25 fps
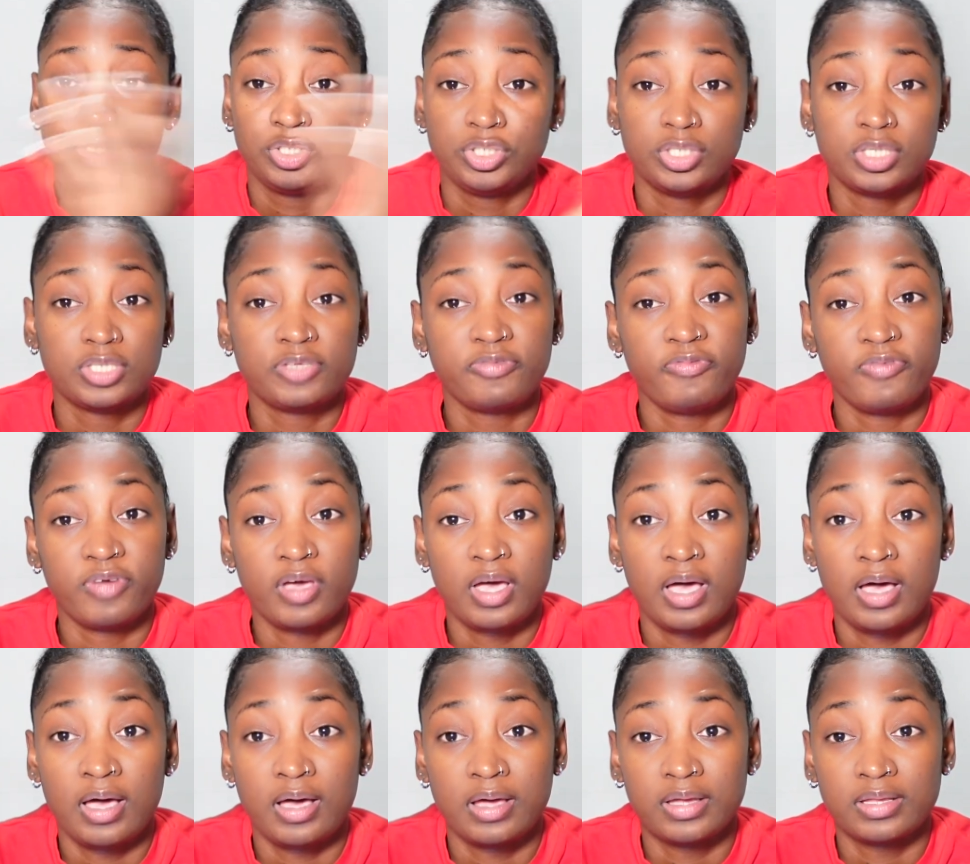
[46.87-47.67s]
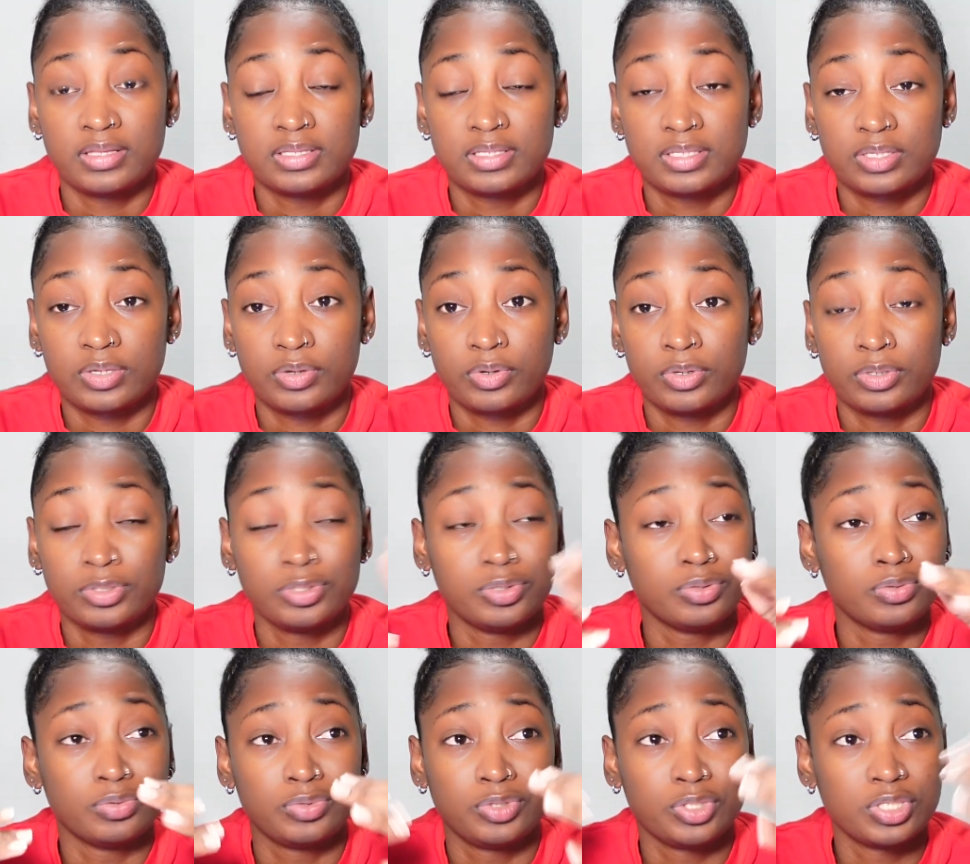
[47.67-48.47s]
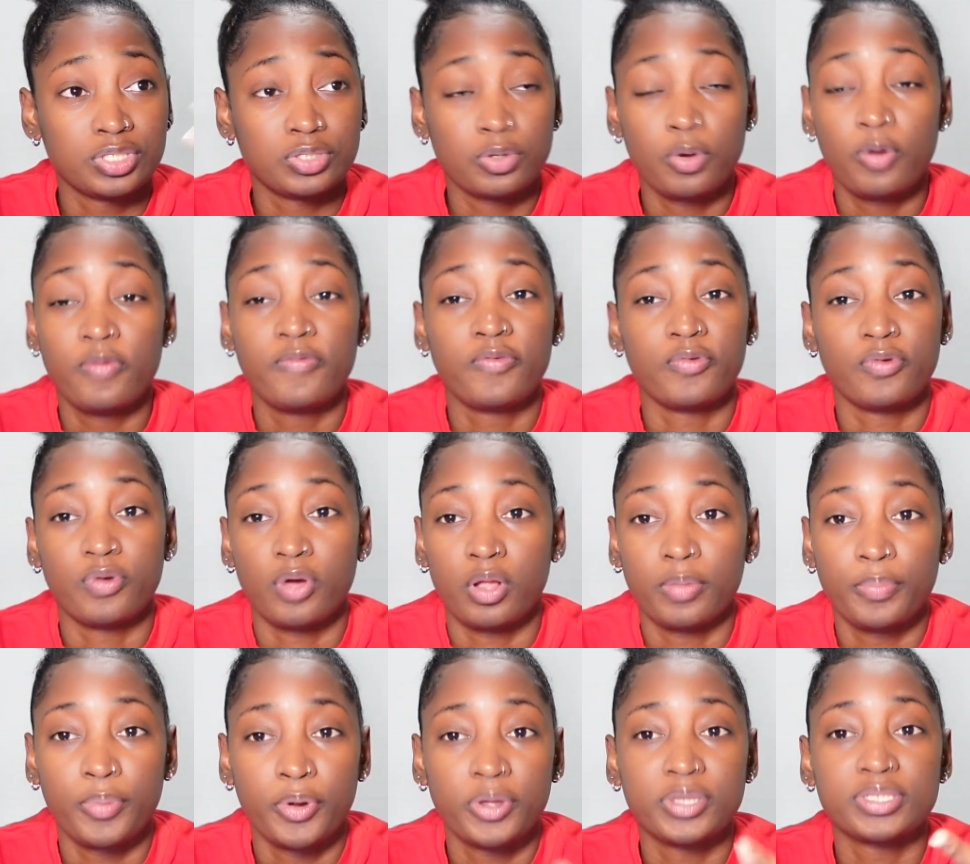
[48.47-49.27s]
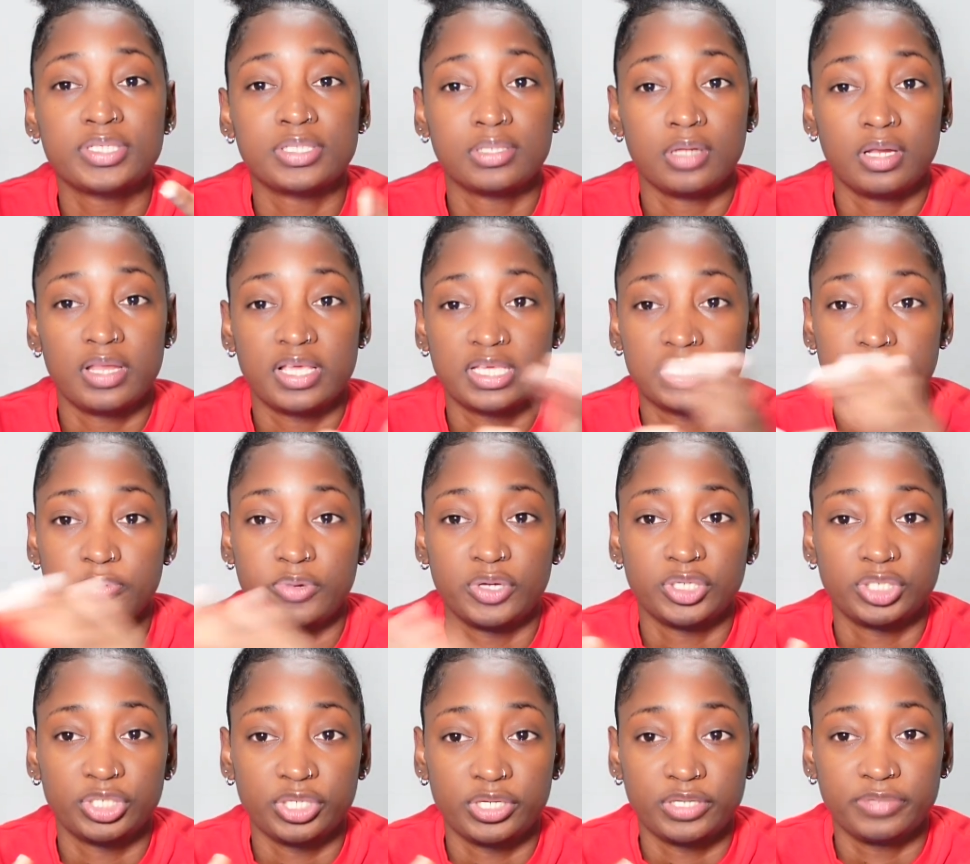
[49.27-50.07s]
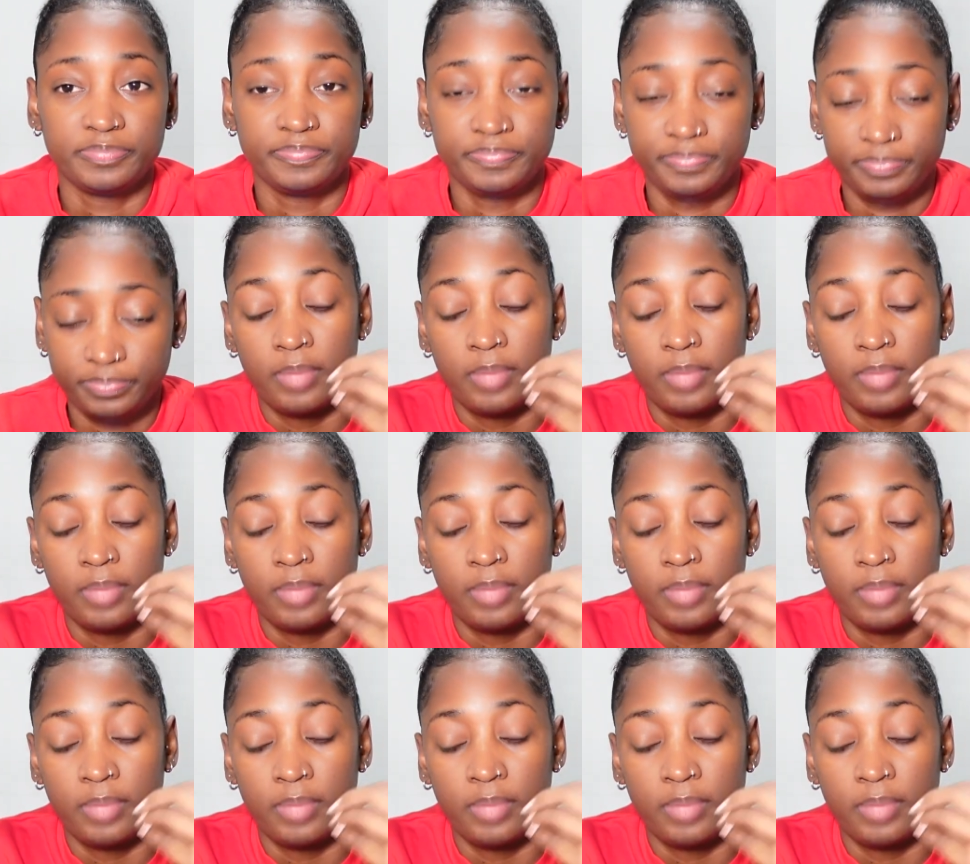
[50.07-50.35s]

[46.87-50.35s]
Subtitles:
Just for art, and just overall personal expression.